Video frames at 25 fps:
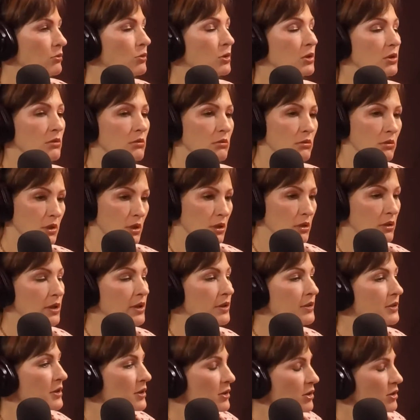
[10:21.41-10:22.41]
Well,
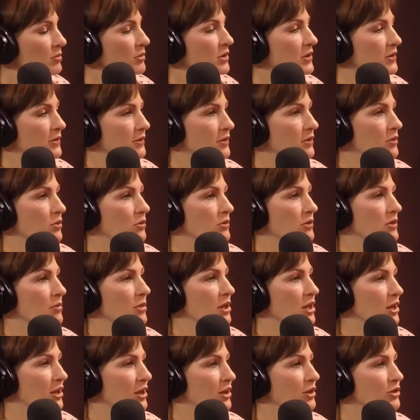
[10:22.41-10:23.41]
lithium is the
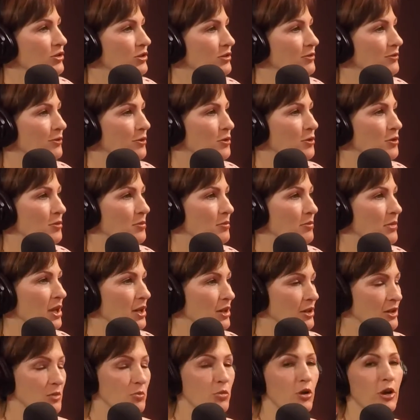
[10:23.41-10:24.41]
medication for
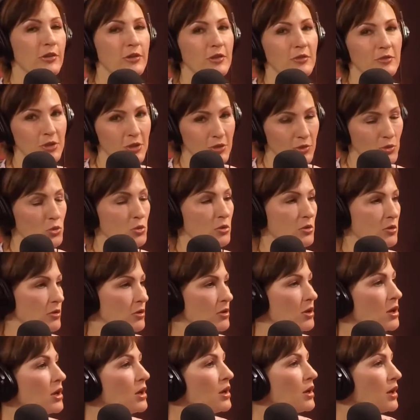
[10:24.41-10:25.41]
manic depressive disorder.